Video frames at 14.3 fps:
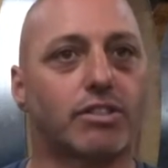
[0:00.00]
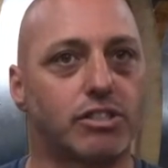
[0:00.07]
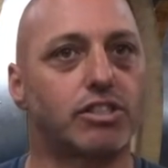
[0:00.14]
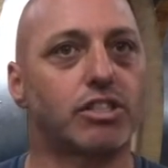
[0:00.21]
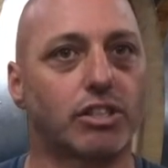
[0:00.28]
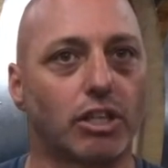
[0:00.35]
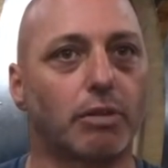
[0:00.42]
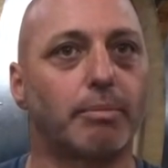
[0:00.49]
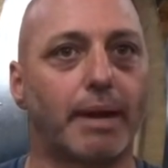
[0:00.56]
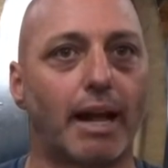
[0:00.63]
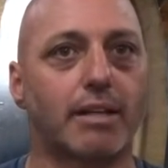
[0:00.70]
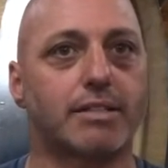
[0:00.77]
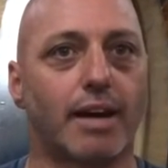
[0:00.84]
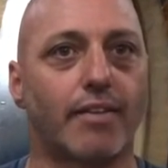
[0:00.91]
just a little bit
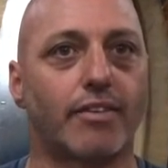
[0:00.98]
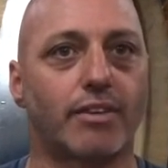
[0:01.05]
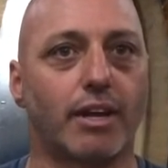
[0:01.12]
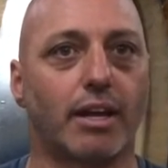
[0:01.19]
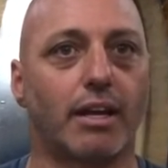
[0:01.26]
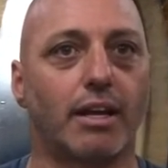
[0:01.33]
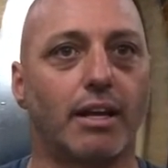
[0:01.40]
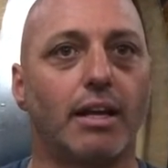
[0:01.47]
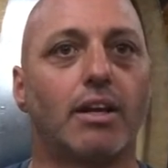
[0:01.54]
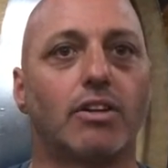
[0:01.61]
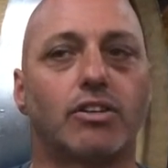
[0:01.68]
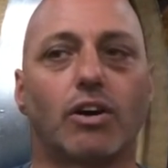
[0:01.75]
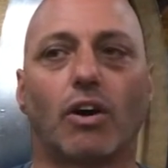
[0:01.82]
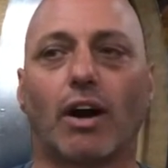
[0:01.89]
outside the city.
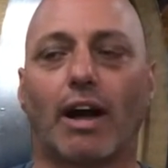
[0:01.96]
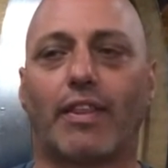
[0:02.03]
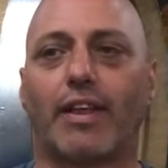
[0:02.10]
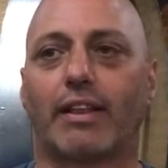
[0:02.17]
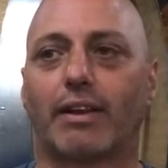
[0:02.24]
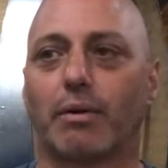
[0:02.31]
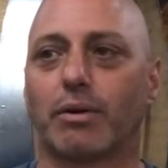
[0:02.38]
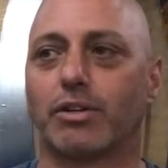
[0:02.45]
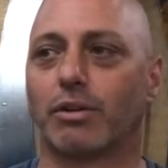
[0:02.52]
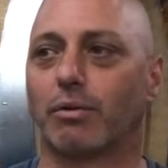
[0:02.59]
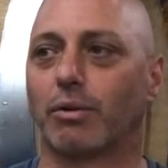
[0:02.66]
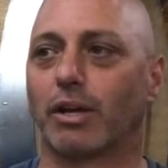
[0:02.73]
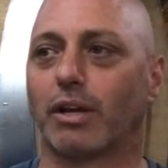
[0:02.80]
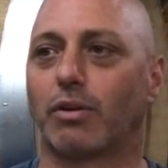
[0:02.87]
So I think there was a
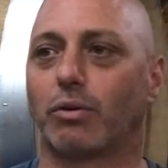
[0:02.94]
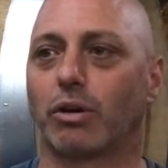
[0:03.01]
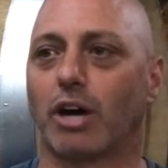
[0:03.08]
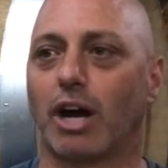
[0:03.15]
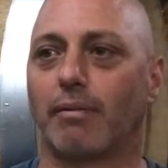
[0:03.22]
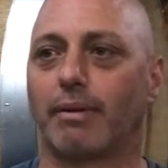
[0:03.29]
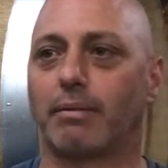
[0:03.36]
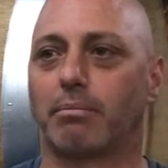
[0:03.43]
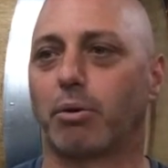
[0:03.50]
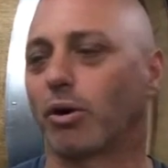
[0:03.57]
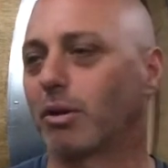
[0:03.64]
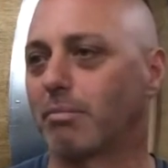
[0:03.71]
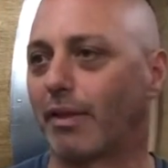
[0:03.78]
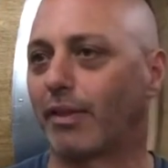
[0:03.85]
really cool comment in
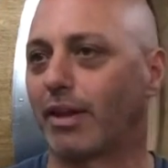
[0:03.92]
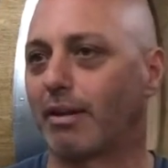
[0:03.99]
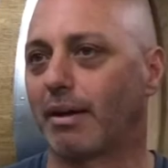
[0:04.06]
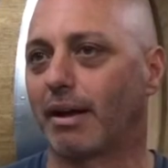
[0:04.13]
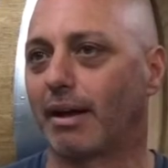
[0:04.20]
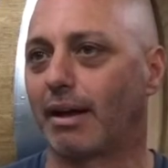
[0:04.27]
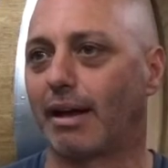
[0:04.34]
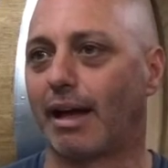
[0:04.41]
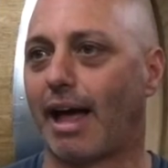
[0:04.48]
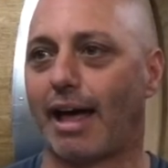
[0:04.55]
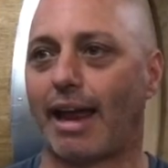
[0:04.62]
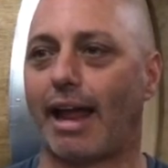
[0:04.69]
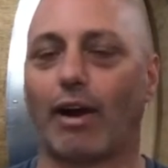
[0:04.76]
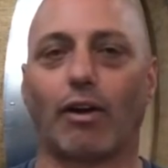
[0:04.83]
Portland Monthly,
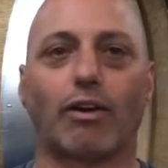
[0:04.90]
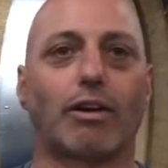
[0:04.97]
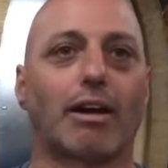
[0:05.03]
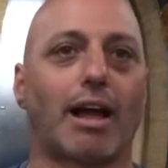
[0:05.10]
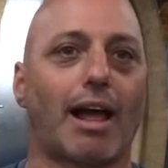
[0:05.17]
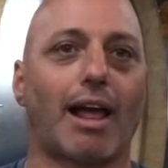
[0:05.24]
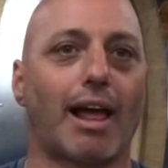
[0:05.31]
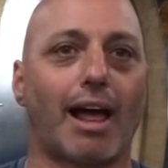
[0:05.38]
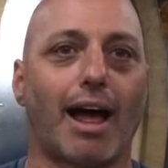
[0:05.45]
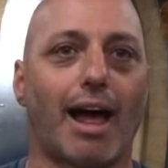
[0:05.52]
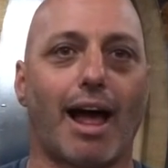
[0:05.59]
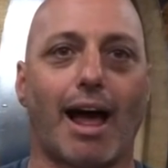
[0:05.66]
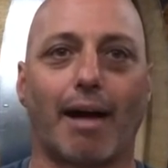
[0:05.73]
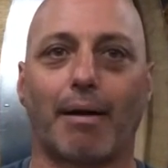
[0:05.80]
and
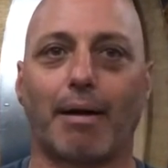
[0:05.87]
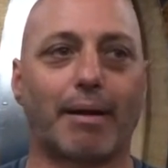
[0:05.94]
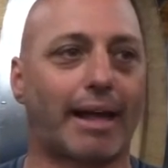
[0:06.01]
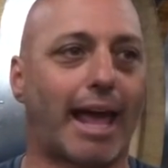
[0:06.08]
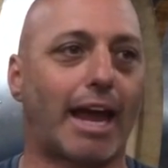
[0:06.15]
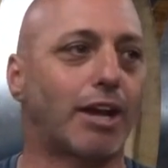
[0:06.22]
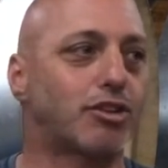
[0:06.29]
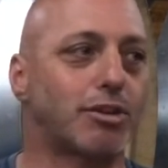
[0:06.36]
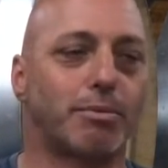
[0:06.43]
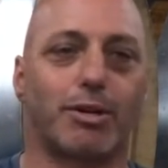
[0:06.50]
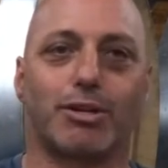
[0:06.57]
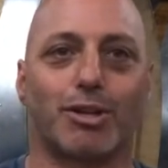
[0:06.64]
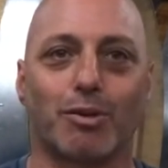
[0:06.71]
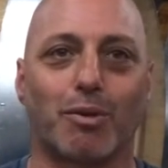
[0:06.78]
I can't attribute
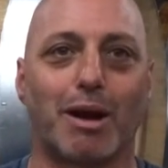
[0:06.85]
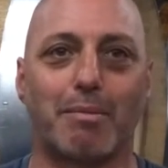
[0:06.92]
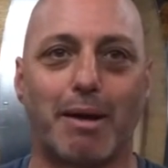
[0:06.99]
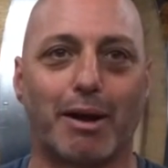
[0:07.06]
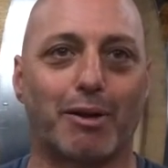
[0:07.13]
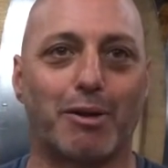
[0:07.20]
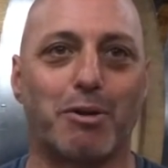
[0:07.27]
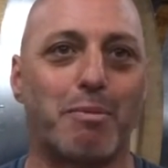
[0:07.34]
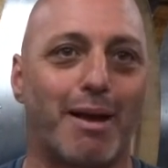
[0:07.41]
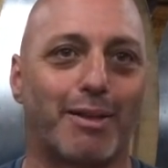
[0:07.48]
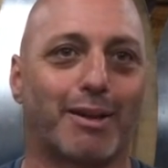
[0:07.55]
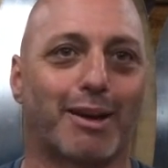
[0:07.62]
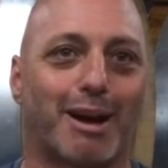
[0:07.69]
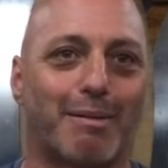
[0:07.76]
it to the winemaker who made
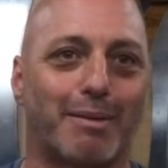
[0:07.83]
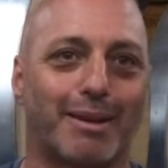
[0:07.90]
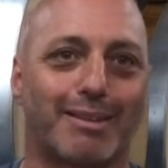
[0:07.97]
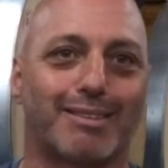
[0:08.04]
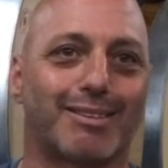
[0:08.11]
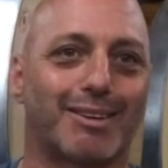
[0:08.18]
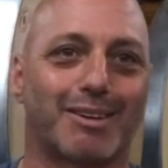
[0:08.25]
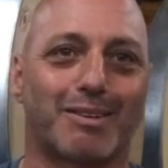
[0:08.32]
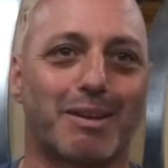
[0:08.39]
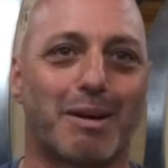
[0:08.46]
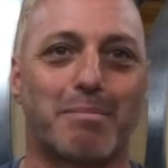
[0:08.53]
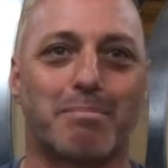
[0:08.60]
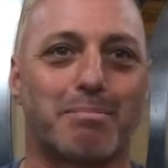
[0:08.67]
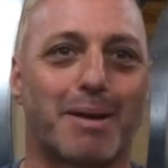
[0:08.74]
the comment, so
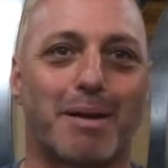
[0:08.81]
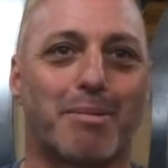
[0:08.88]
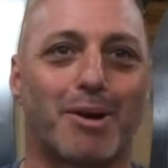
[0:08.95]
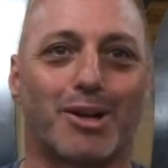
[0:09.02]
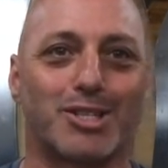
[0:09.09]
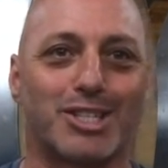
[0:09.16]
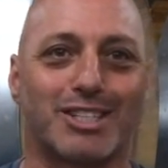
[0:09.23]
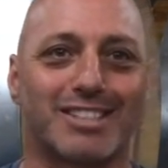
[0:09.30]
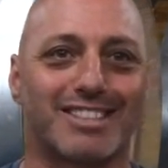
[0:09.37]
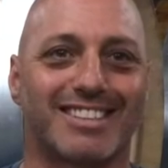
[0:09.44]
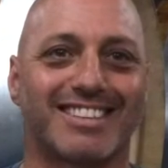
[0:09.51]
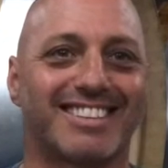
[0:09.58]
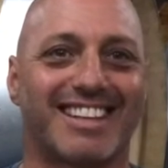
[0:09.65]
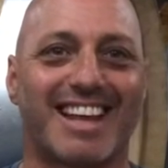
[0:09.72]
my apologies
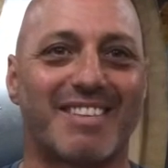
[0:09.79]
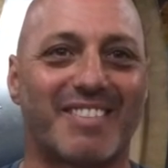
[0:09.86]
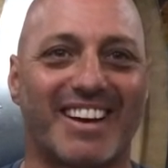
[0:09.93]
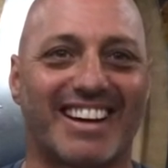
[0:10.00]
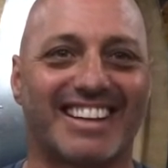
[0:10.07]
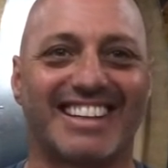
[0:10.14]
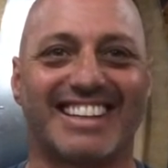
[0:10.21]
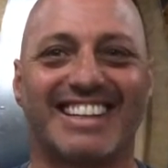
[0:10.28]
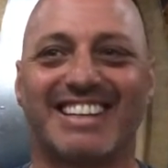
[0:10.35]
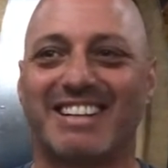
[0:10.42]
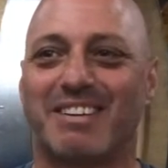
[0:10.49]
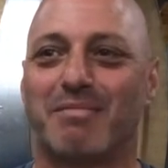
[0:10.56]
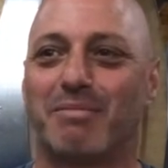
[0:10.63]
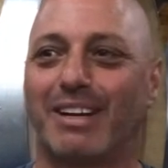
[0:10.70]
to that man.
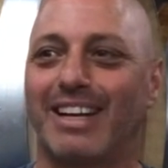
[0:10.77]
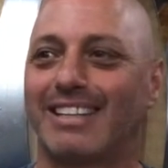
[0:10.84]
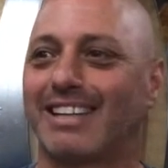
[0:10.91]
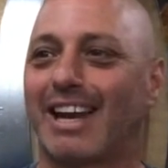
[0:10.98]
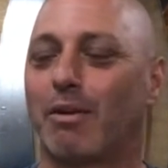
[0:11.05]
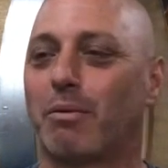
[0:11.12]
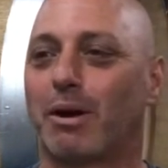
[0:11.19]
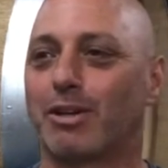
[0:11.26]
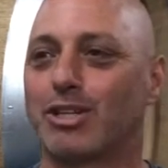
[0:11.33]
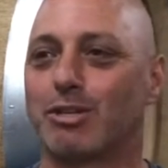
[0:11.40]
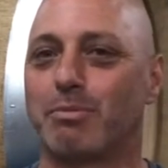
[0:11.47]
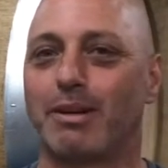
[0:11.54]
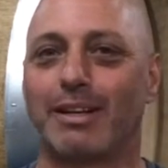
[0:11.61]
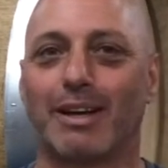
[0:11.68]
But he said, I don't want to
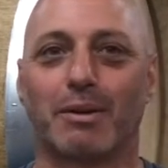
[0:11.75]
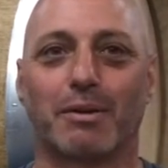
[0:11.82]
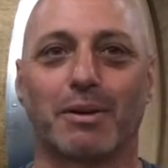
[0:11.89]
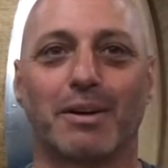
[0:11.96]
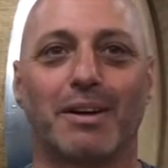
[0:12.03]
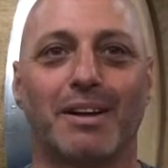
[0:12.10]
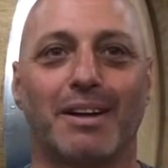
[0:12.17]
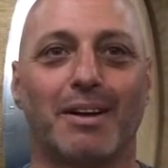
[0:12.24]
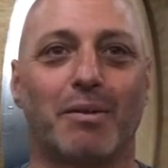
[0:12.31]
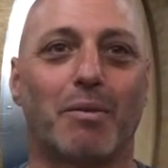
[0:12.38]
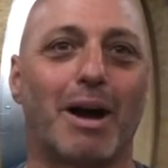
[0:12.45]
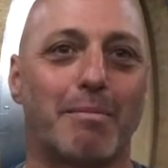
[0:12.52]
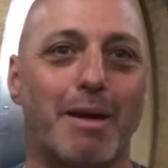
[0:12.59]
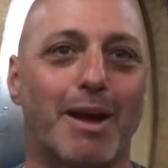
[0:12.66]
just be another
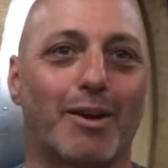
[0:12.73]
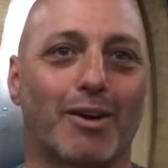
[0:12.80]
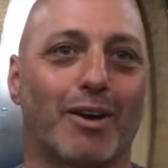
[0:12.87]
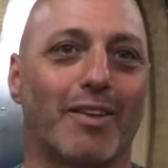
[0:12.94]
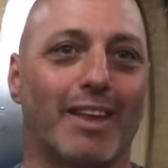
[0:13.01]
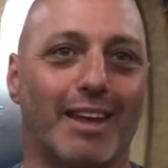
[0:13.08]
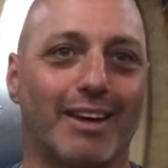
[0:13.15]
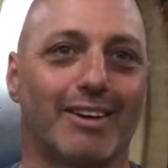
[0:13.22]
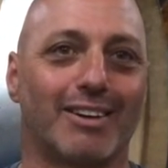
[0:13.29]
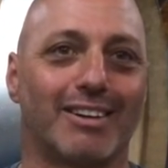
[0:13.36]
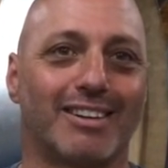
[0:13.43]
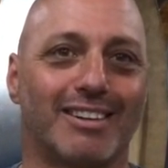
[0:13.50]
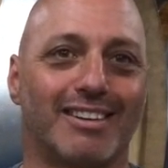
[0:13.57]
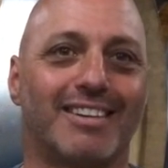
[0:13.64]
winemaker on the hill.
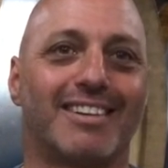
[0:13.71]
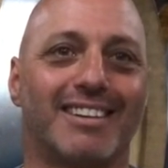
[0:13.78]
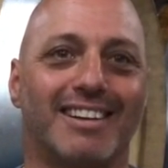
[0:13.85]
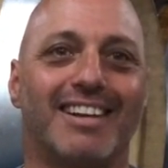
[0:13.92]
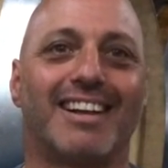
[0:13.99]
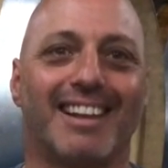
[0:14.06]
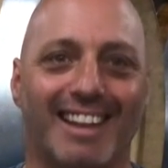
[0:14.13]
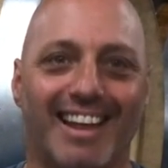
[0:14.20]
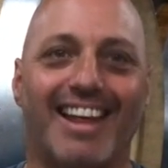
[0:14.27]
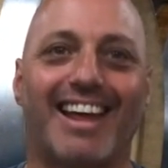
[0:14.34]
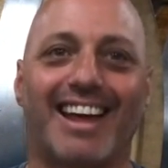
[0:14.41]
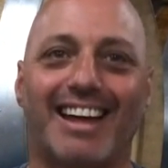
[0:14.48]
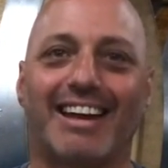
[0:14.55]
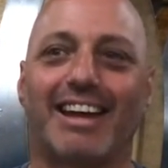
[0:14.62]

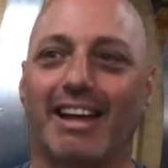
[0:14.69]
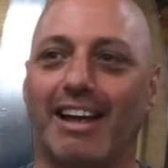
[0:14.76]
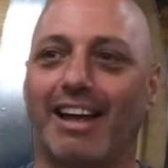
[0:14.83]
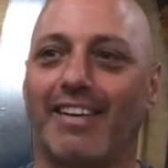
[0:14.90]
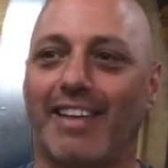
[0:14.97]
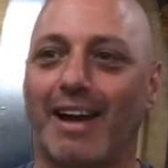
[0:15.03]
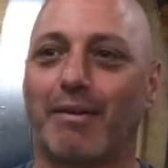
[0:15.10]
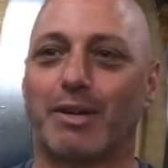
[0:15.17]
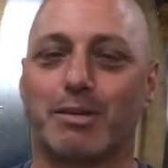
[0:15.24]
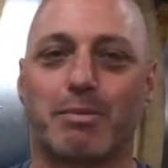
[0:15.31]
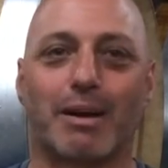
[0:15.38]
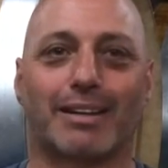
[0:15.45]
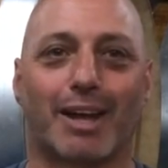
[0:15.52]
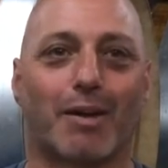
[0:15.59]
And in that
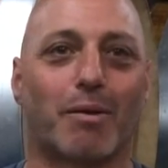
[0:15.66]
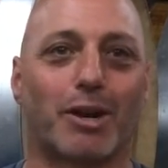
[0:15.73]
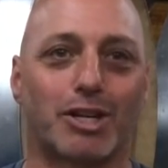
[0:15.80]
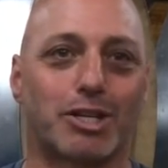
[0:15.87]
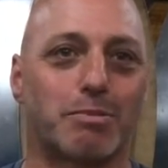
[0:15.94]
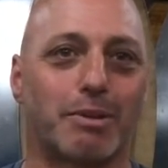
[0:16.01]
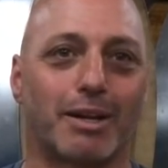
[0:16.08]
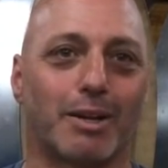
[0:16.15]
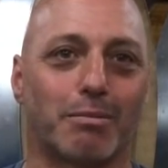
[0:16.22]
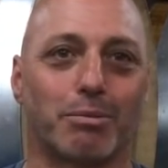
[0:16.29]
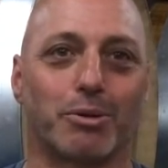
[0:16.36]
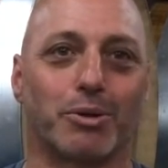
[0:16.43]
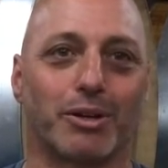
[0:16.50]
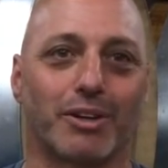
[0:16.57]
respect, I don't want to just be another
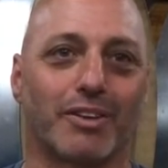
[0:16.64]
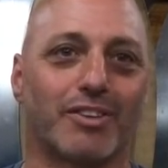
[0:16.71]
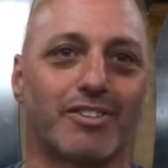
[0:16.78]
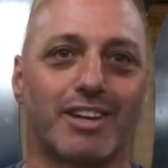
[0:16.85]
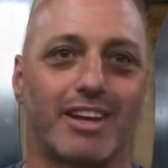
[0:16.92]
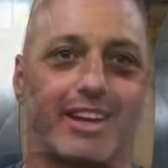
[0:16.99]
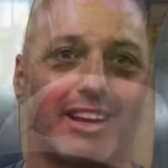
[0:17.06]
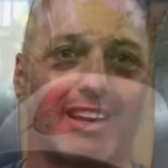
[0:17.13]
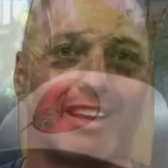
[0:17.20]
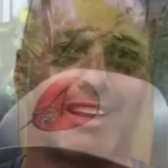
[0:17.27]
brewer in the city.